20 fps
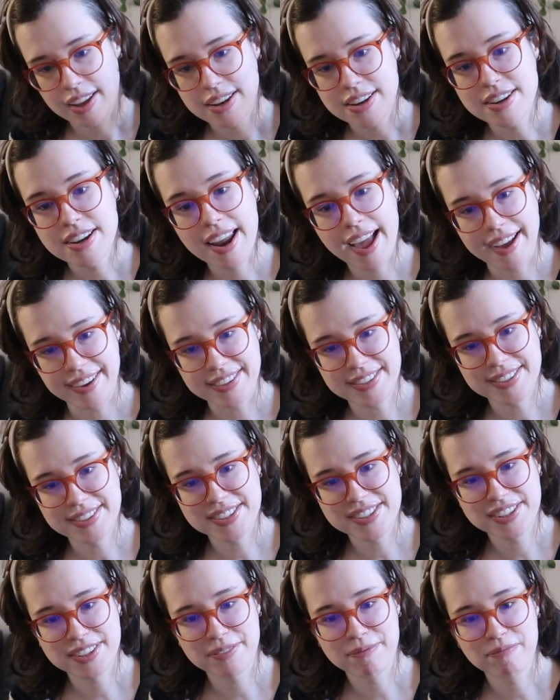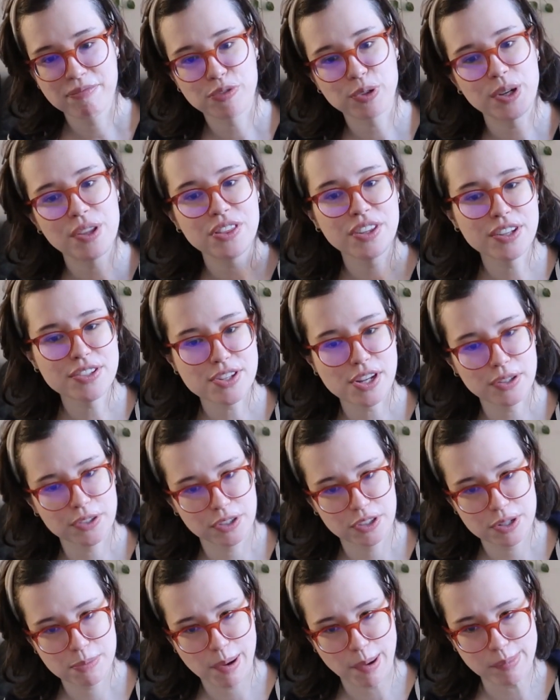Next, 3 things I
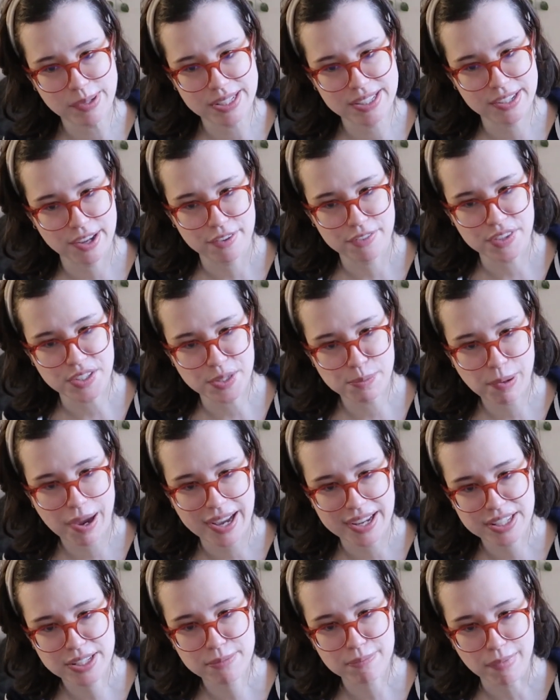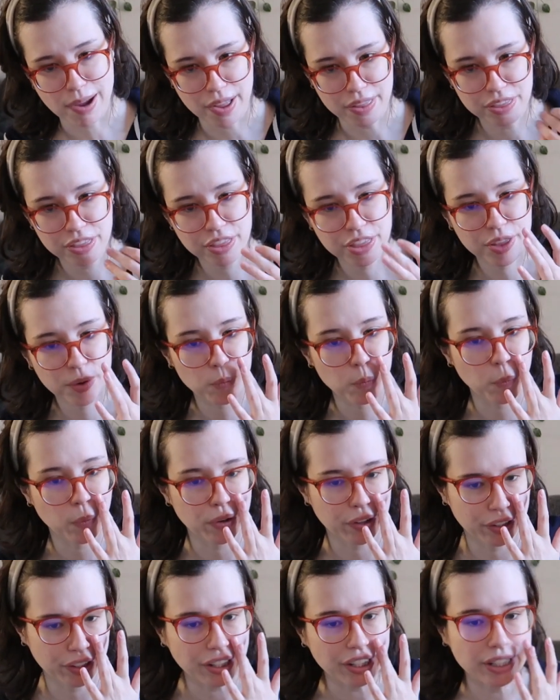learned about myself this past month
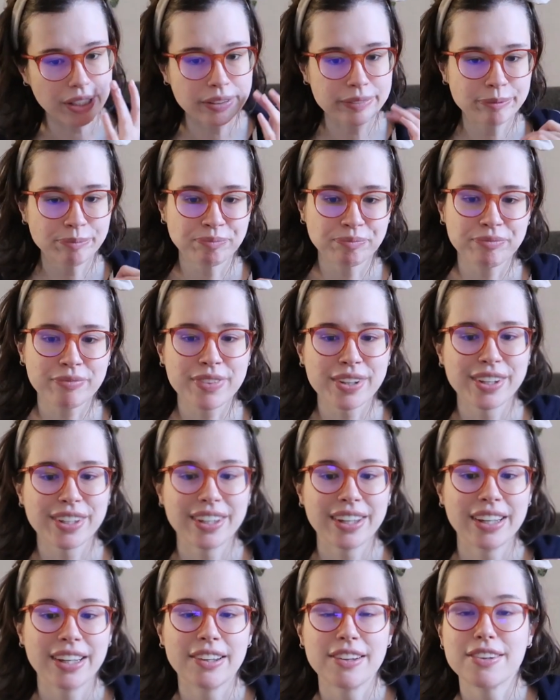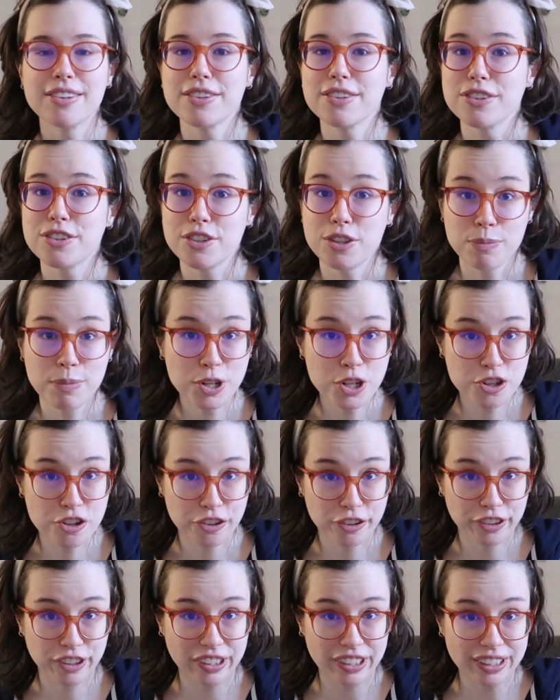were too much
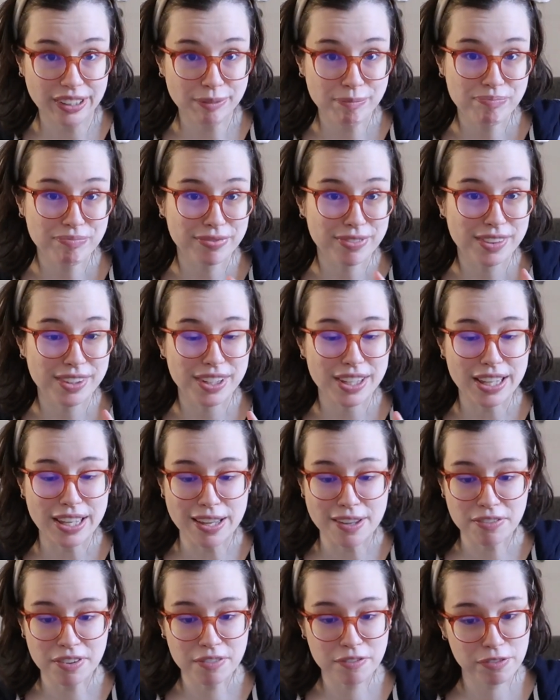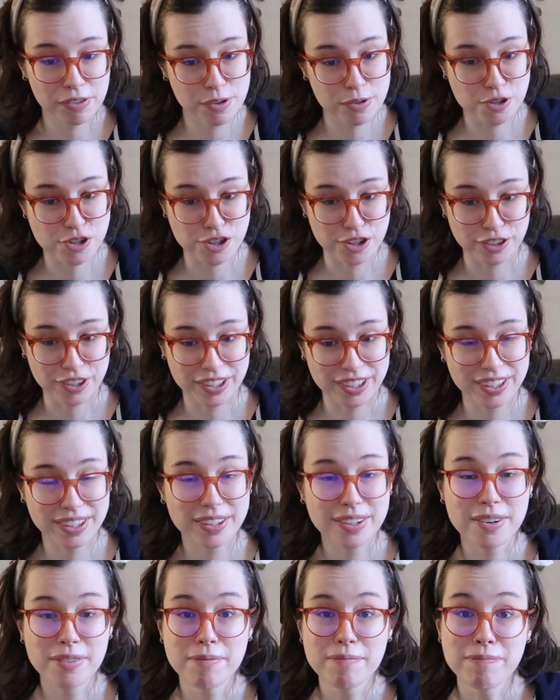sugar, even fruit
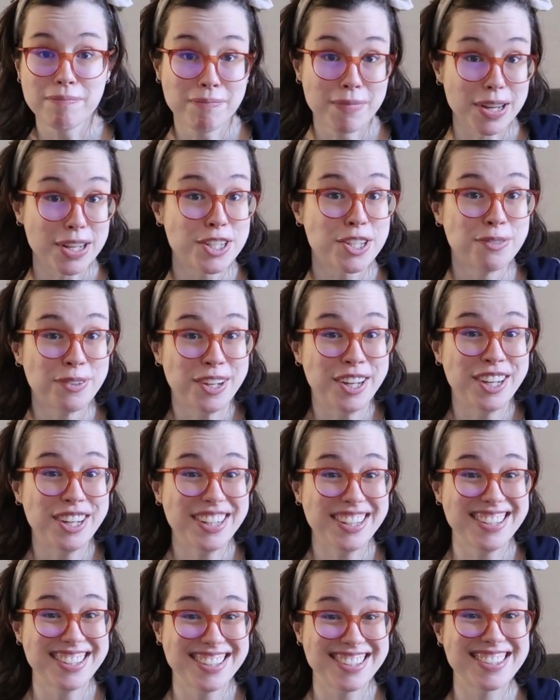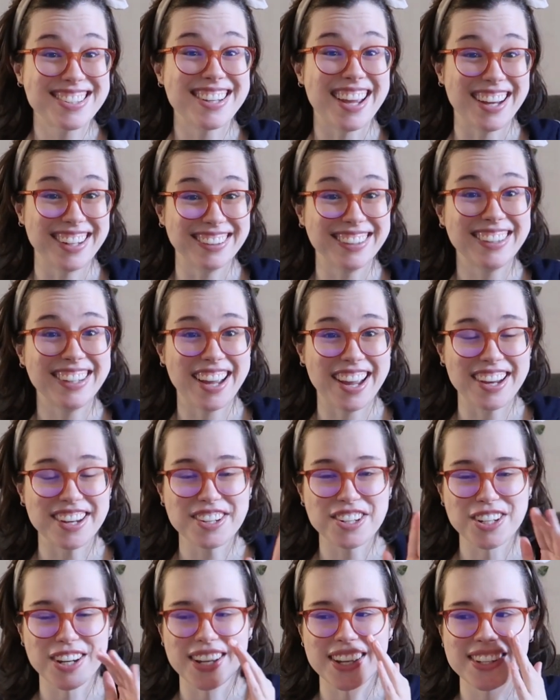sugar, makes me insanely
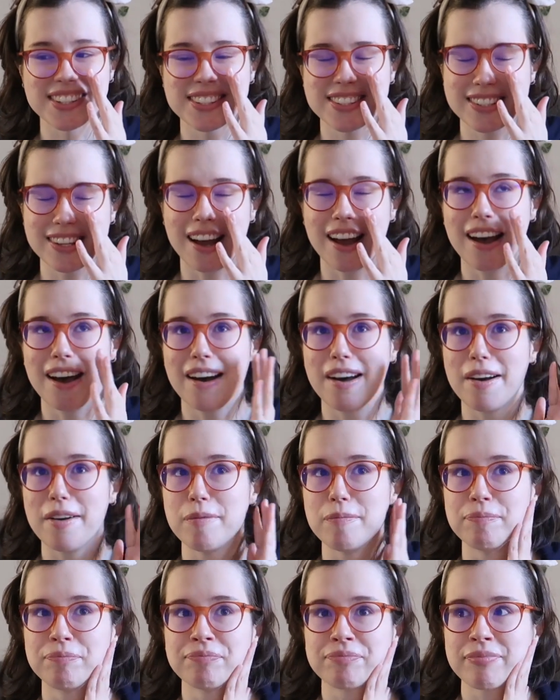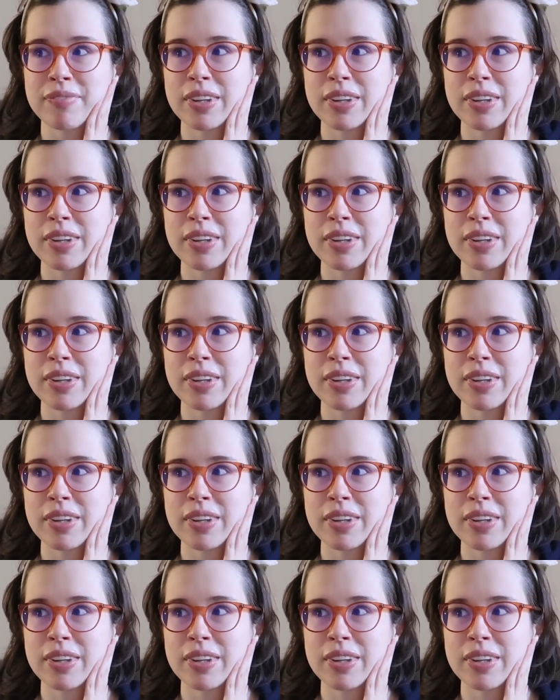anxious. I